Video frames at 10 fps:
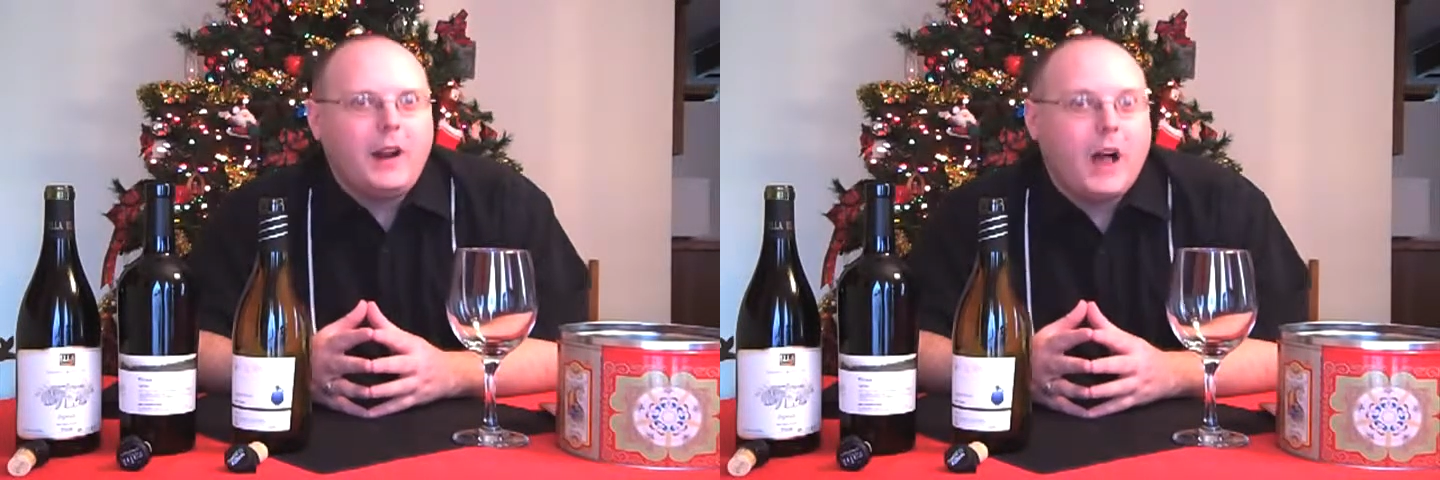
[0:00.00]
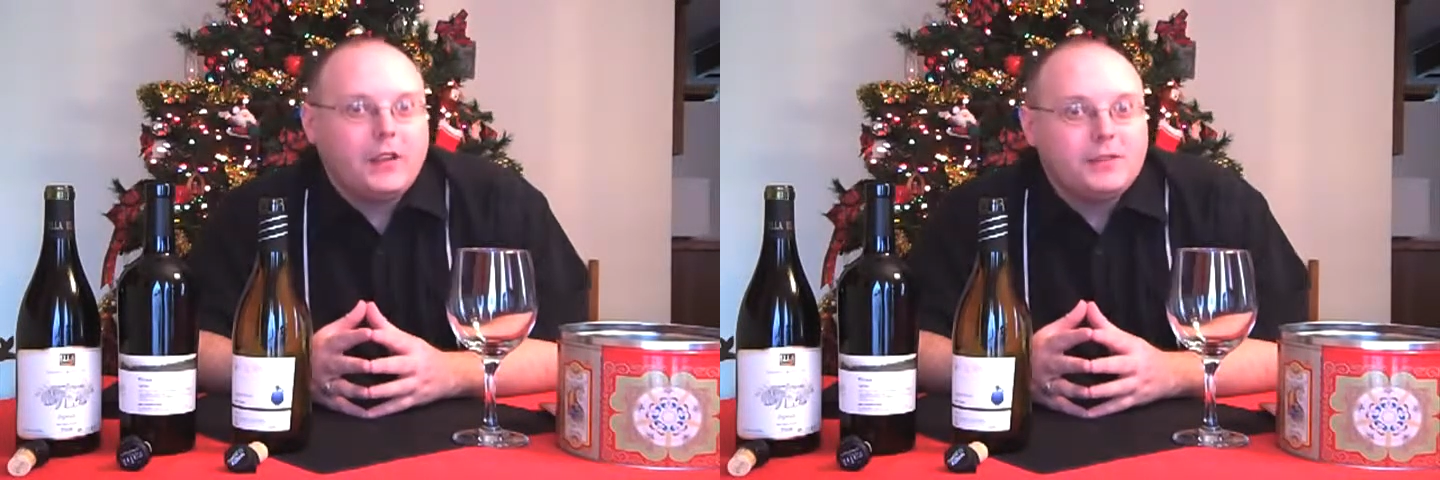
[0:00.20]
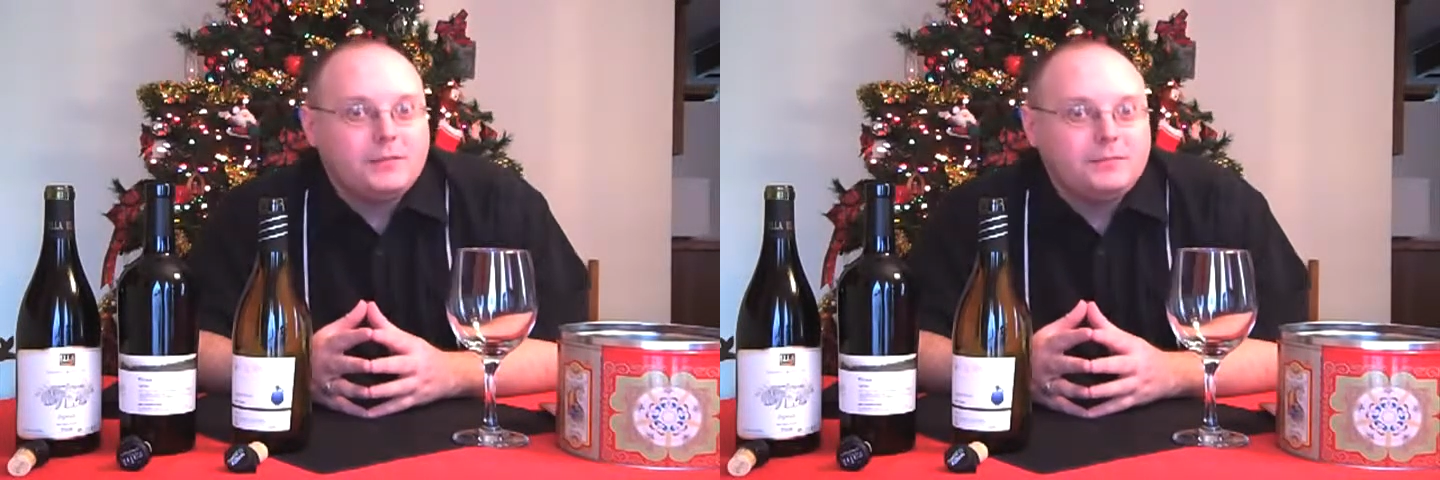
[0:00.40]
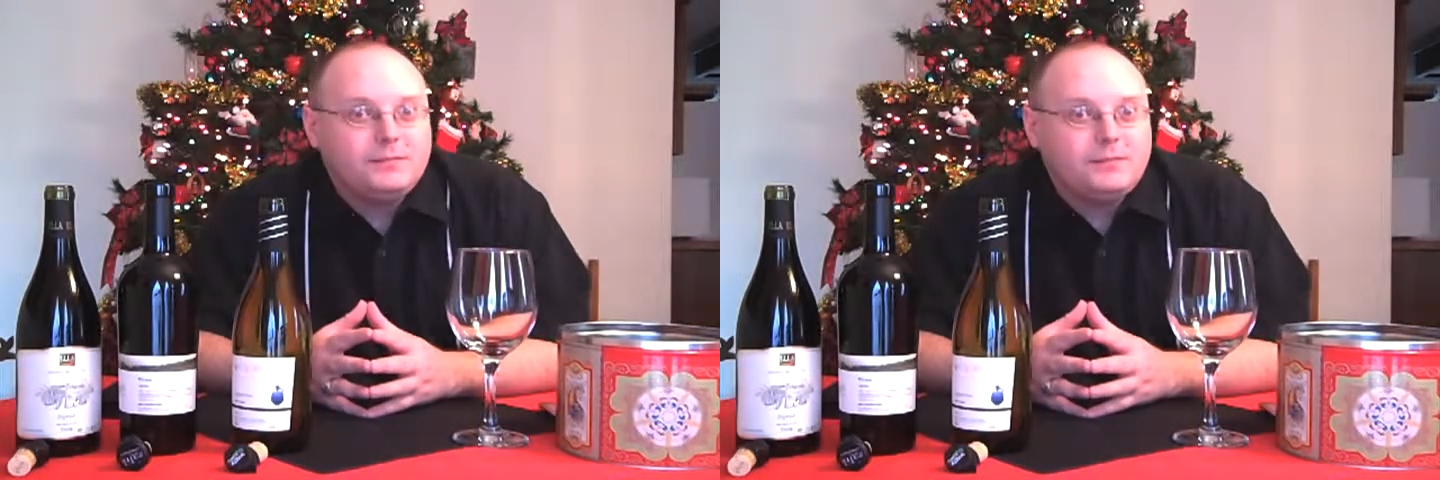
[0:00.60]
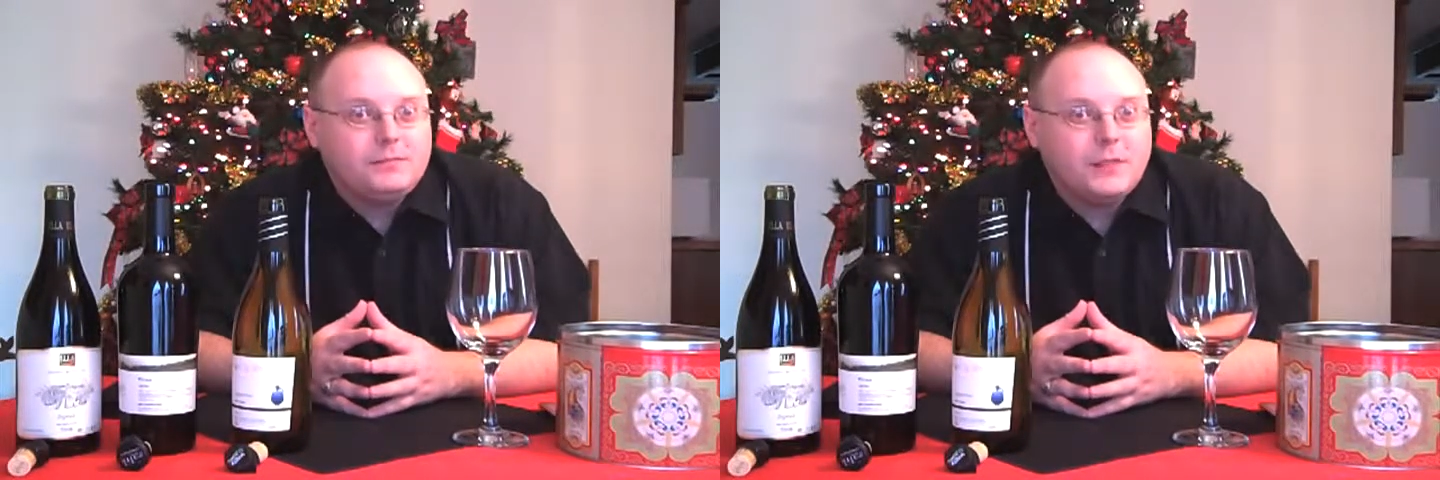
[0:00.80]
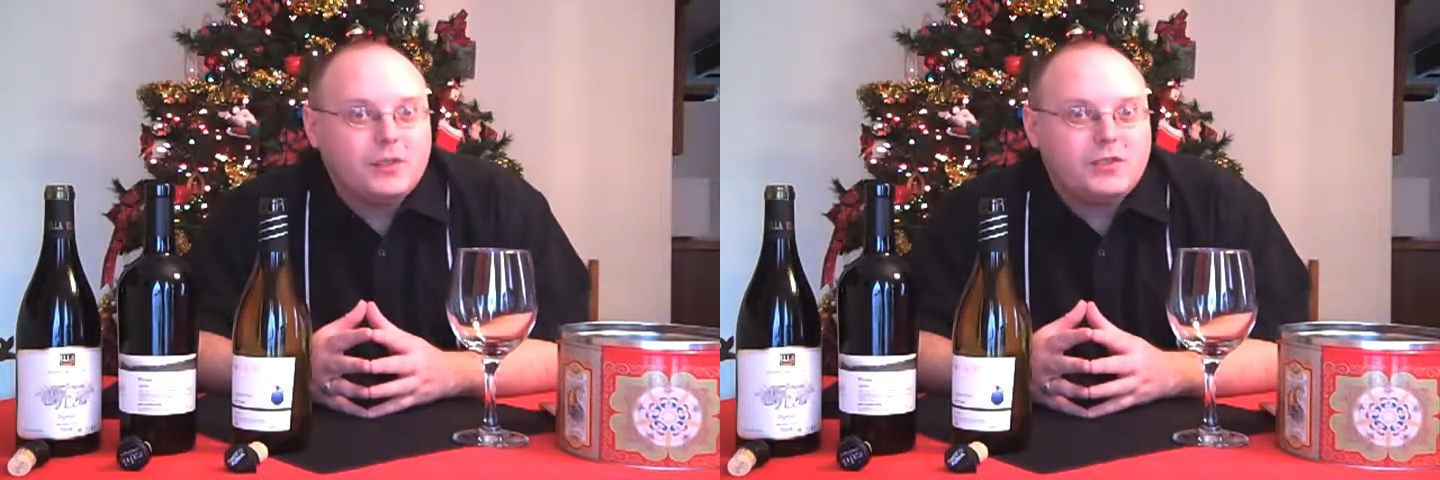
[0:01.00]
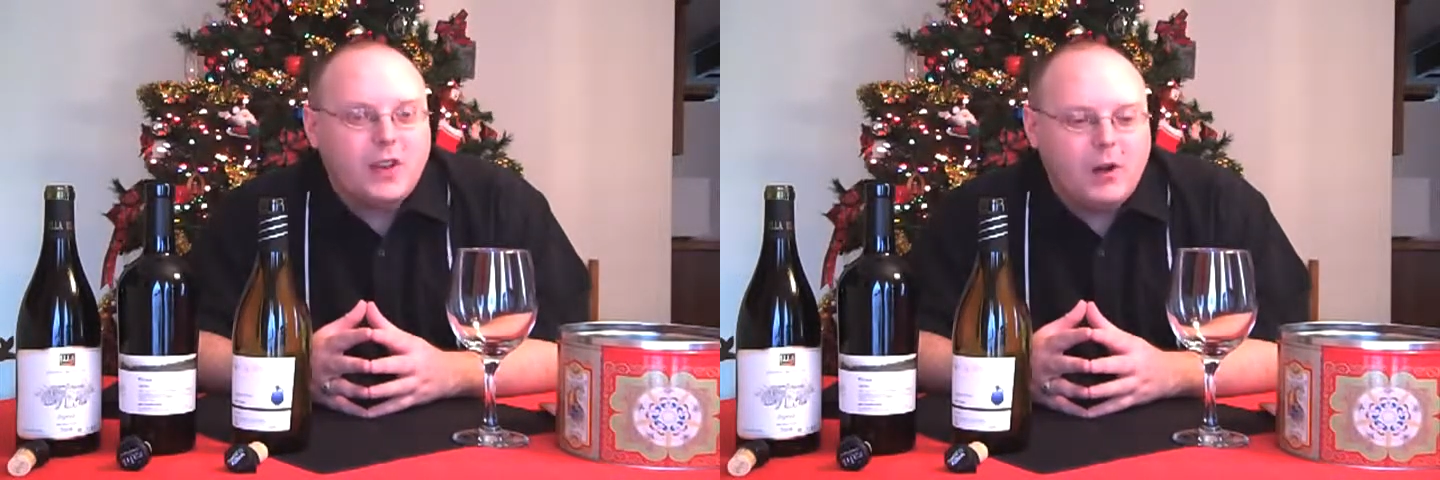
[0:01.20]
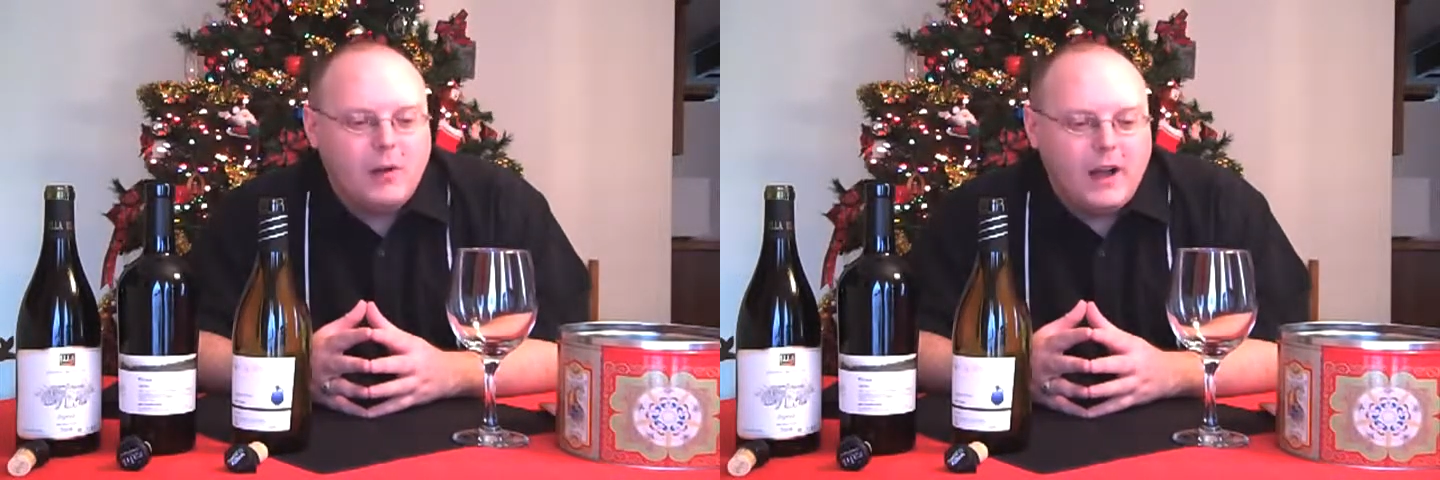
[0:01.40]
dollars.
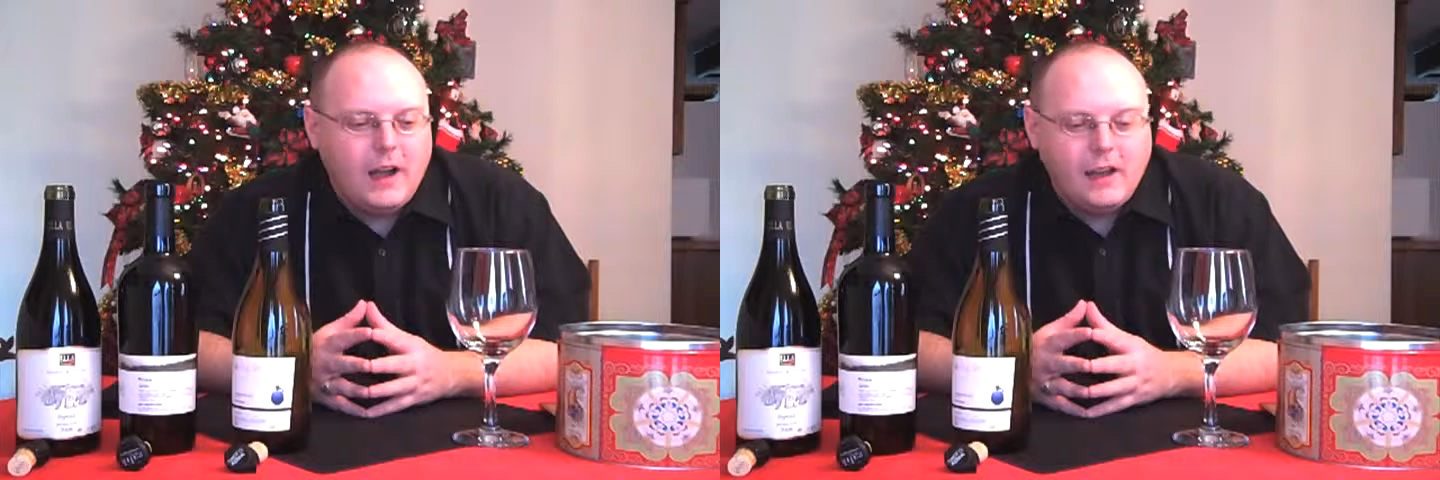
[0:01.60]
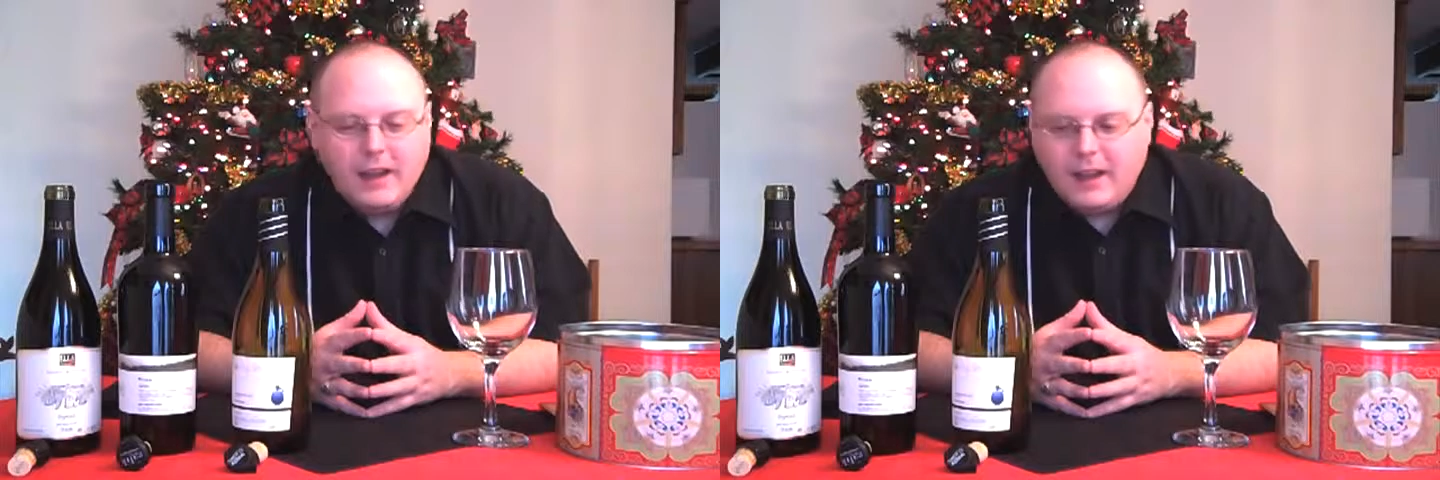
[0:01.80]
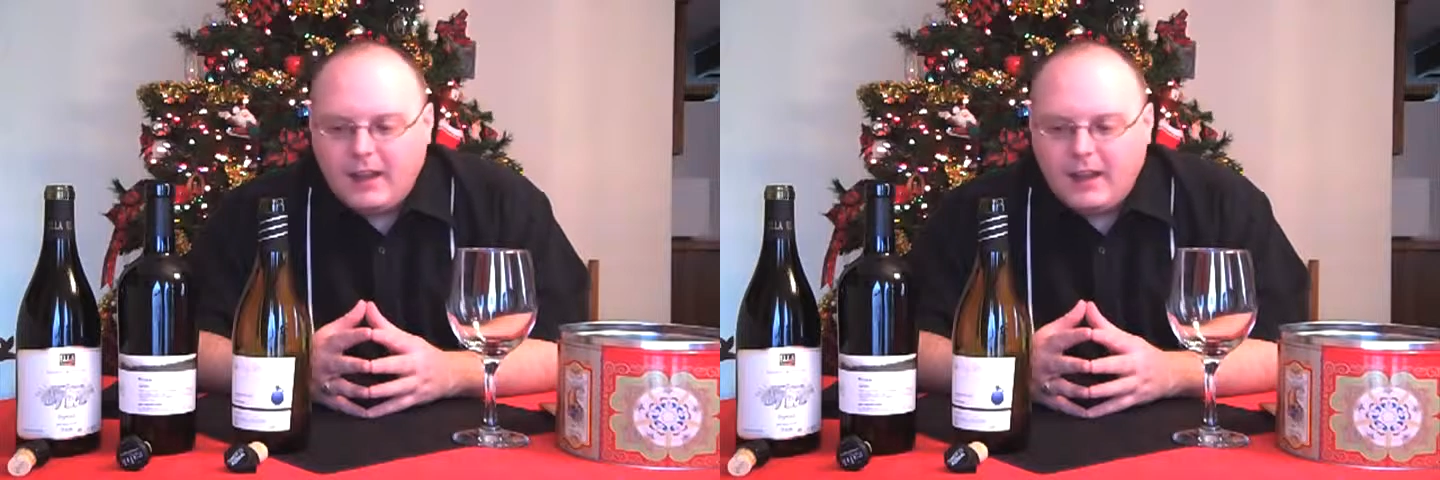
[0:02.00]
So uh,